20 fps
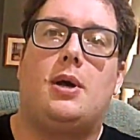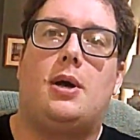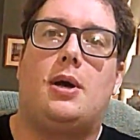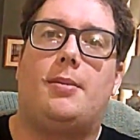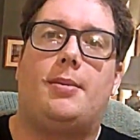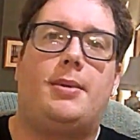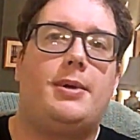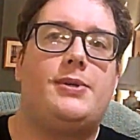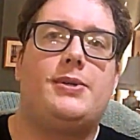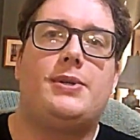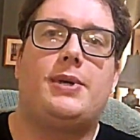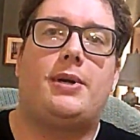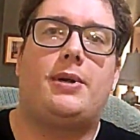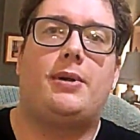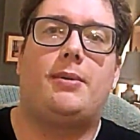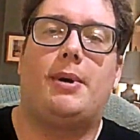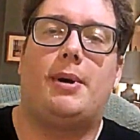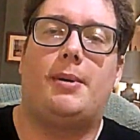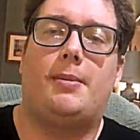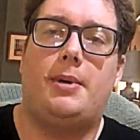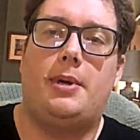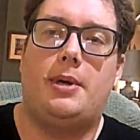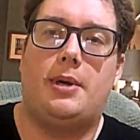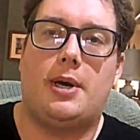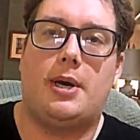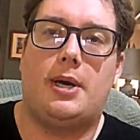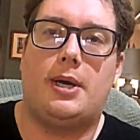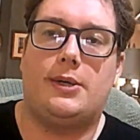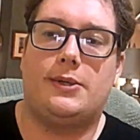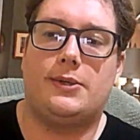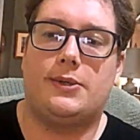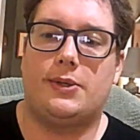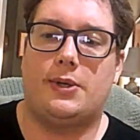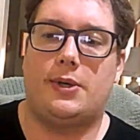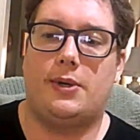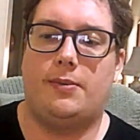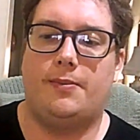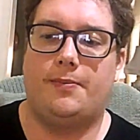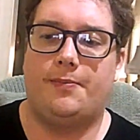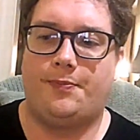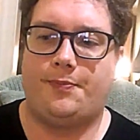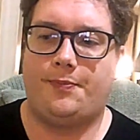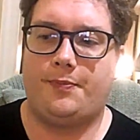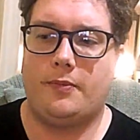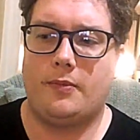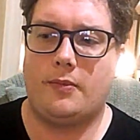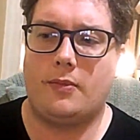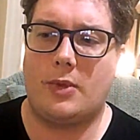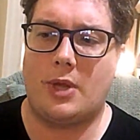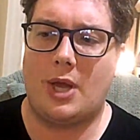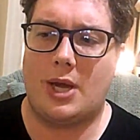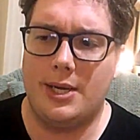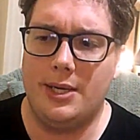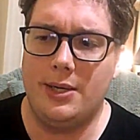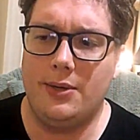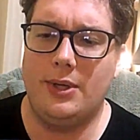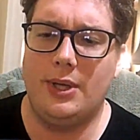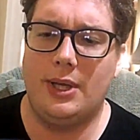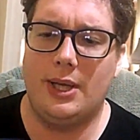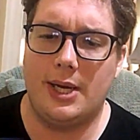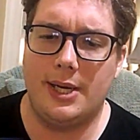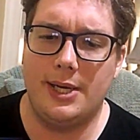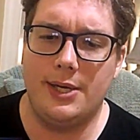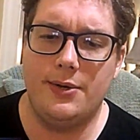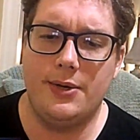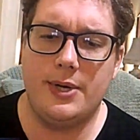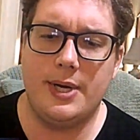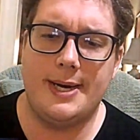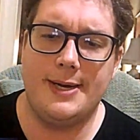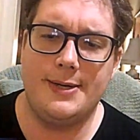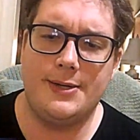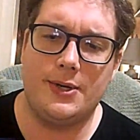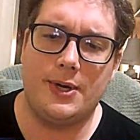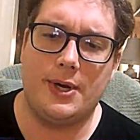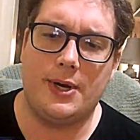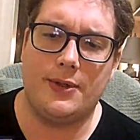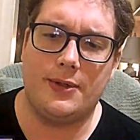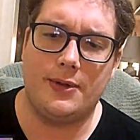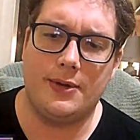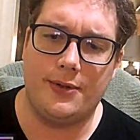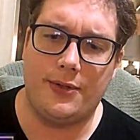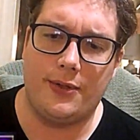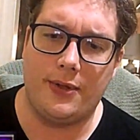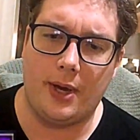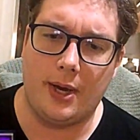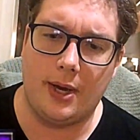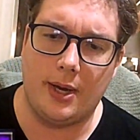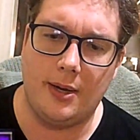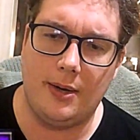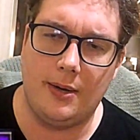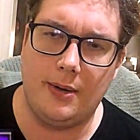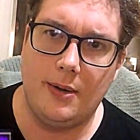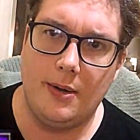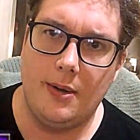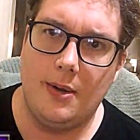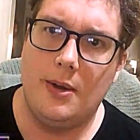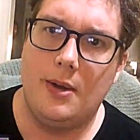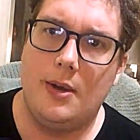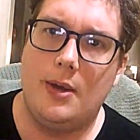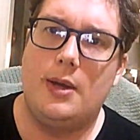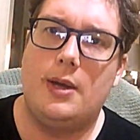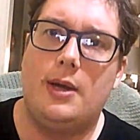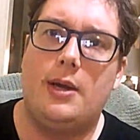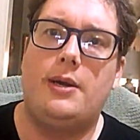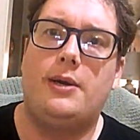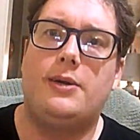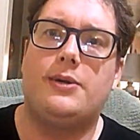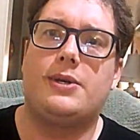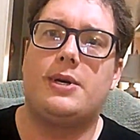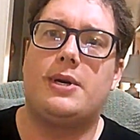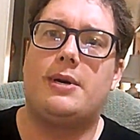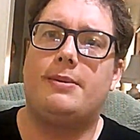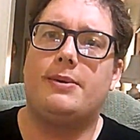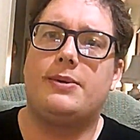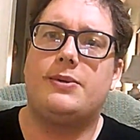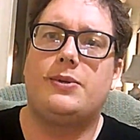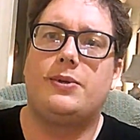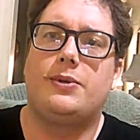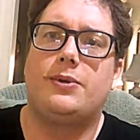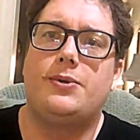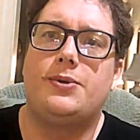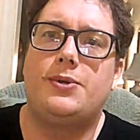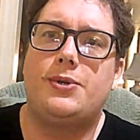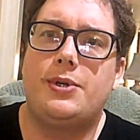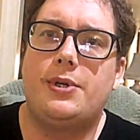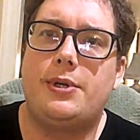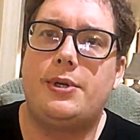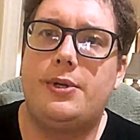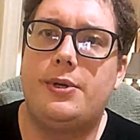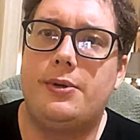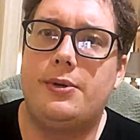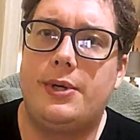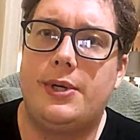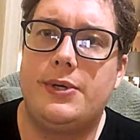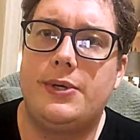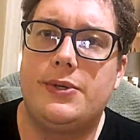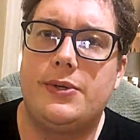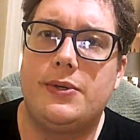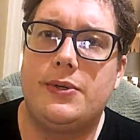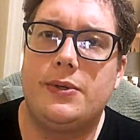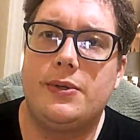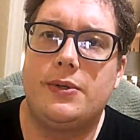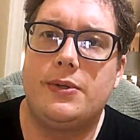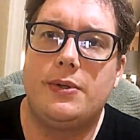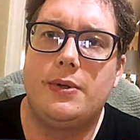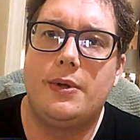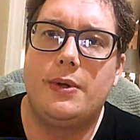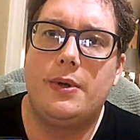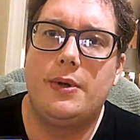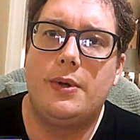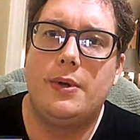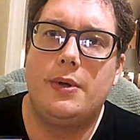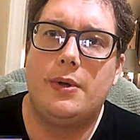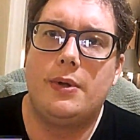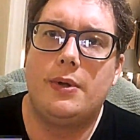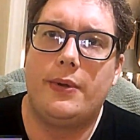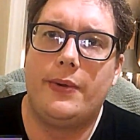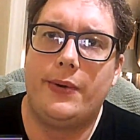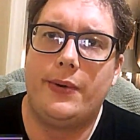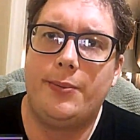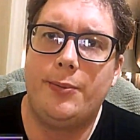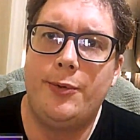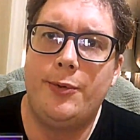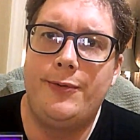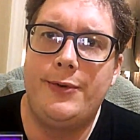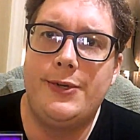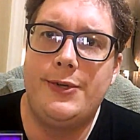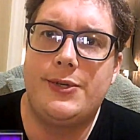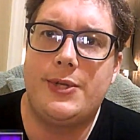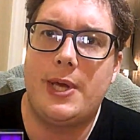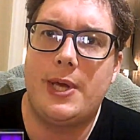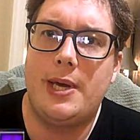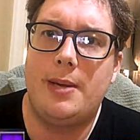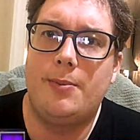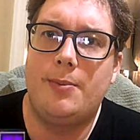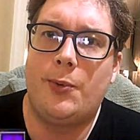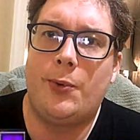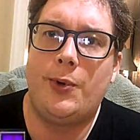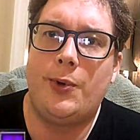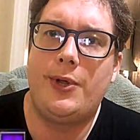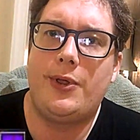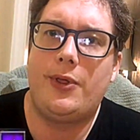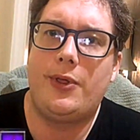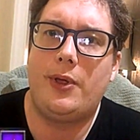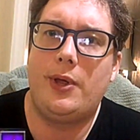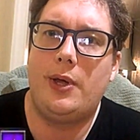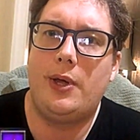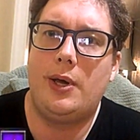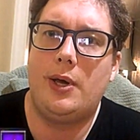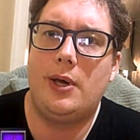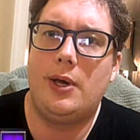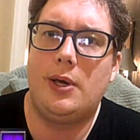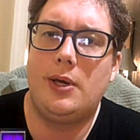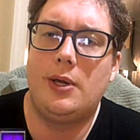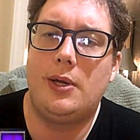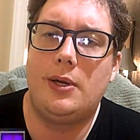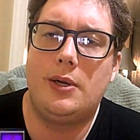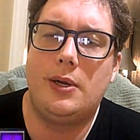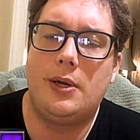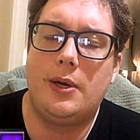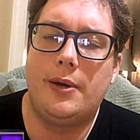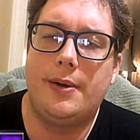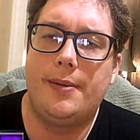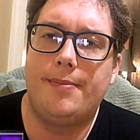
But it's not all about me, you guys. So I know a lot of you guys are out there thinking, here's Comic Solution doing his little movie standboy thing, and